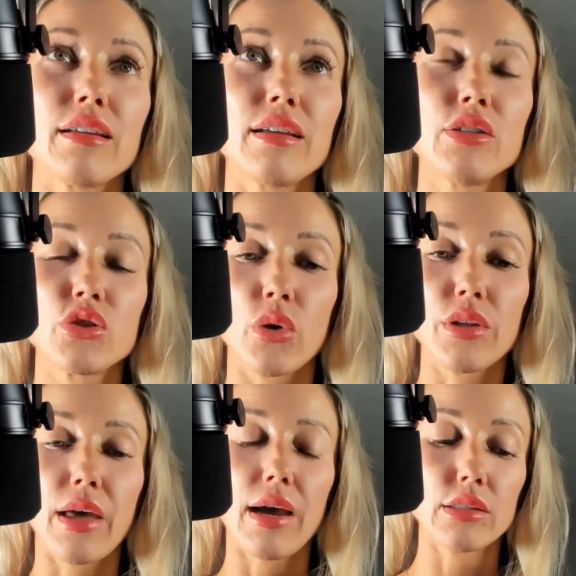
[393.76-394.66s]

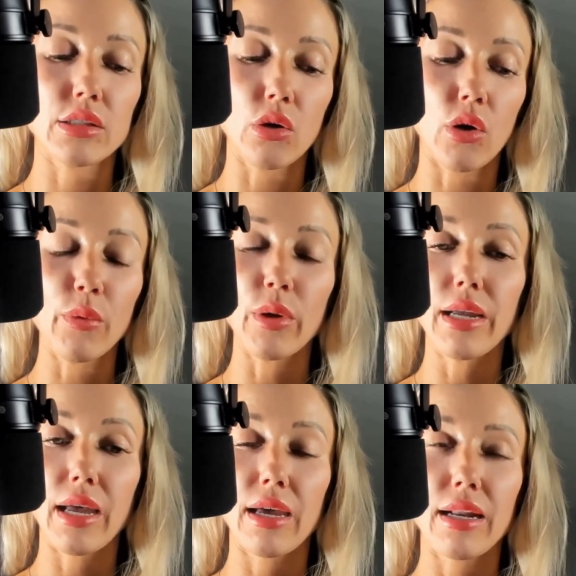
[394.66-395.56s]
enjoyed that. So I went
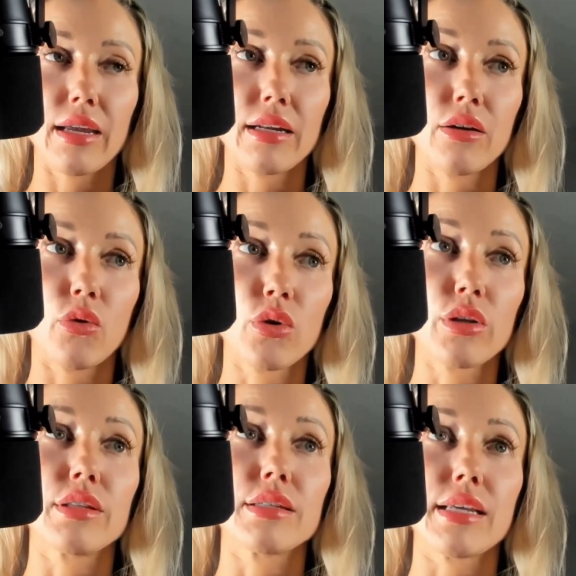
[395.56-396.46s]
ahead and
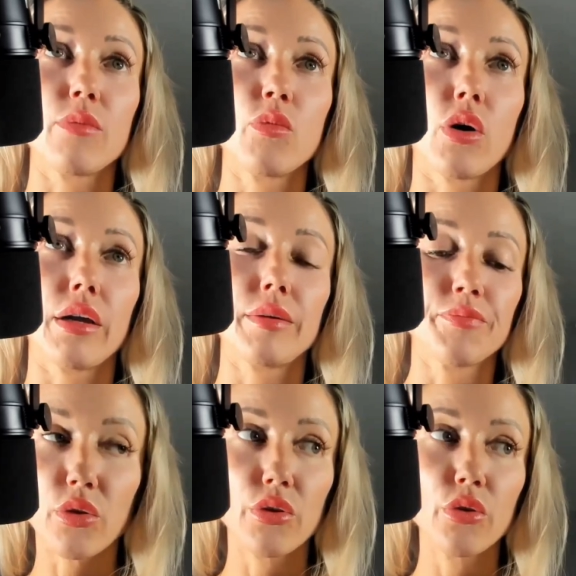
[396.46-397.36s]
ordered the same one.
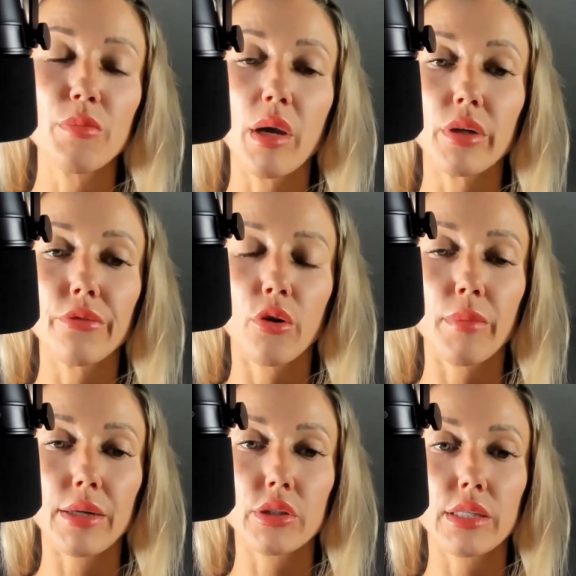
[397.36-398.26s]
So the new memory foam
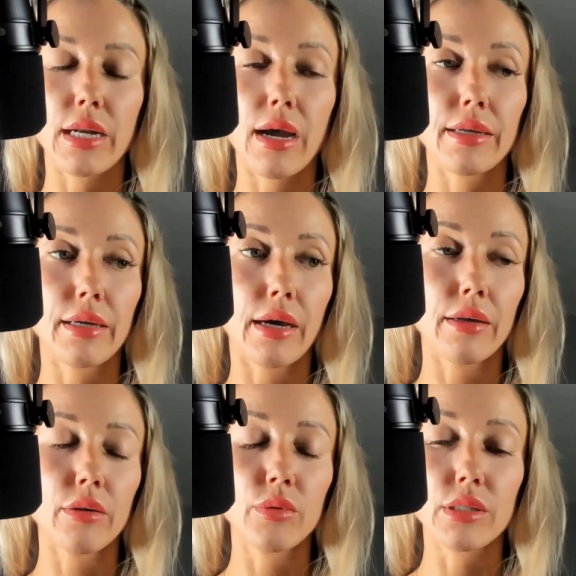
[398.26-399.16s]
mattress that I
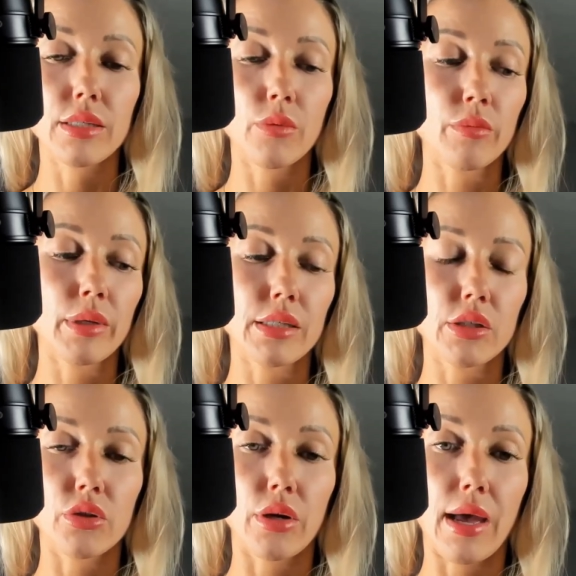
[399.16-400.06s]
got was the same one my
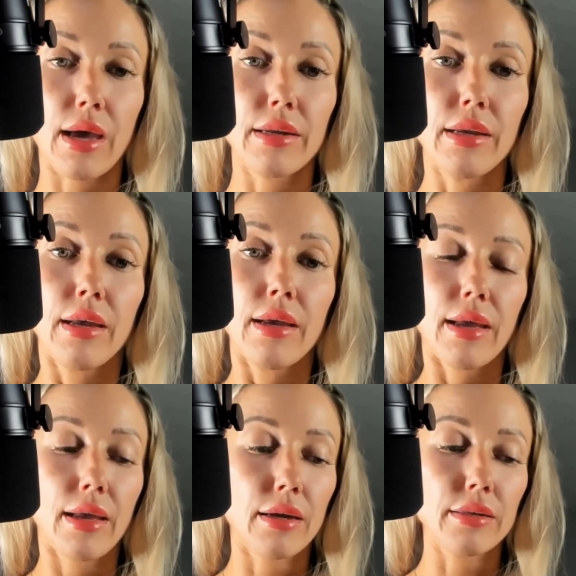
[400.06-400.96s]
sister had.
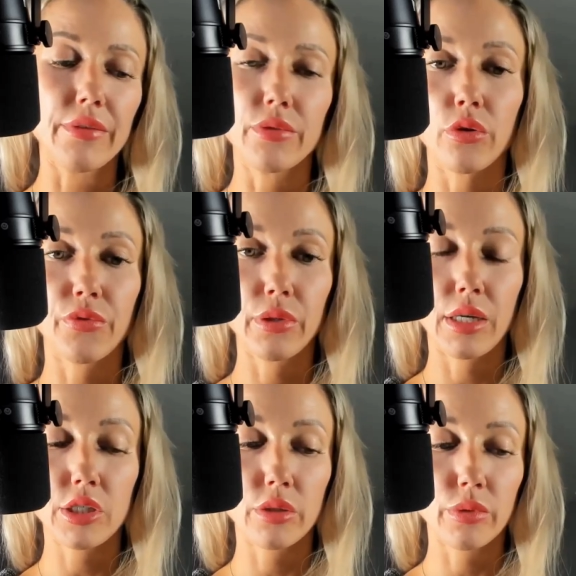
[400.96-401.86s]
And I have no
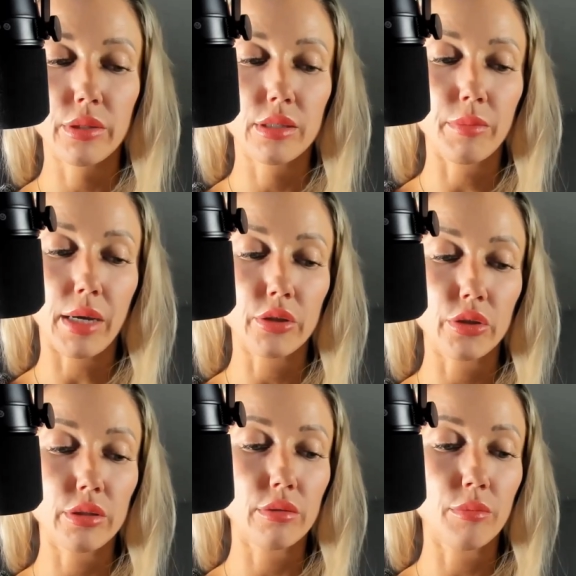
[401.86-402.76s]
affiliation with this
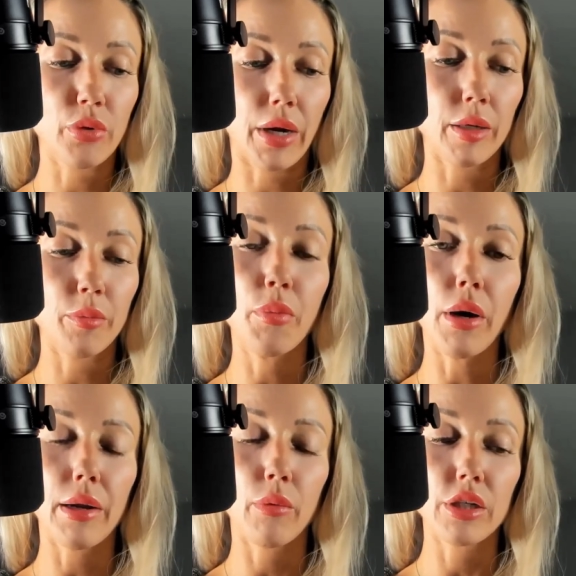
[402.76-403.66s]
mattress brand,
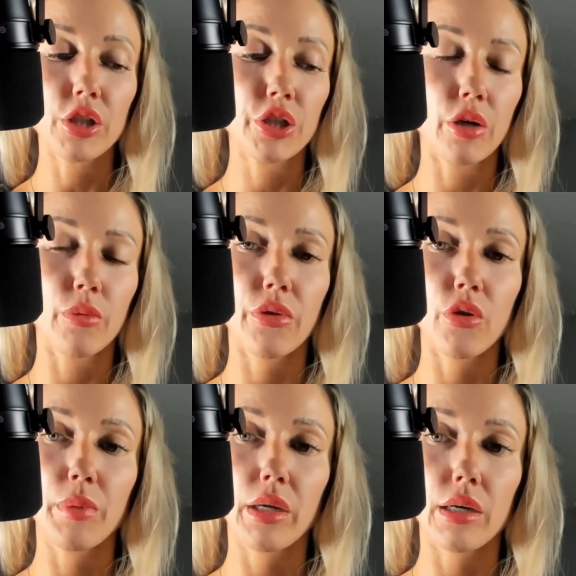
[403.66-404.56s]
but I want to share it with
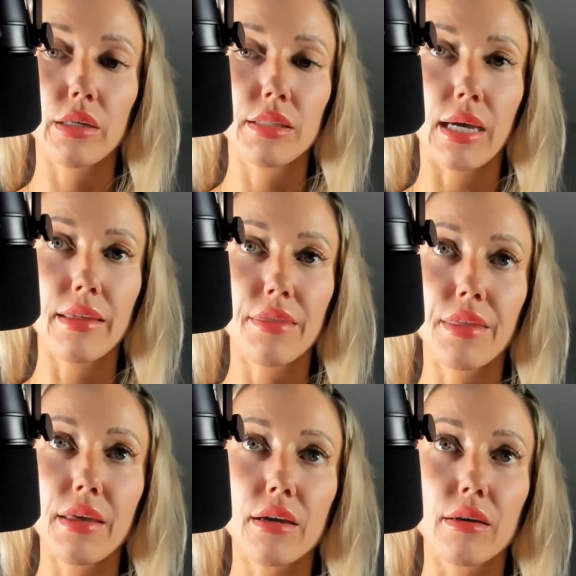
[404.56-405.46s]
you because I
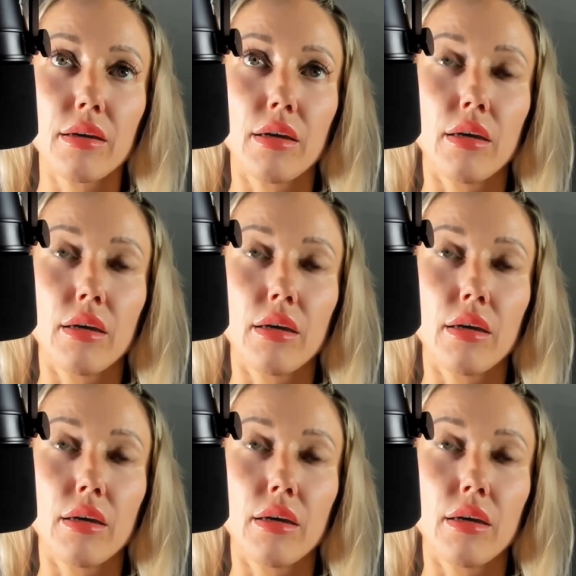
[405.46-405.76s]
think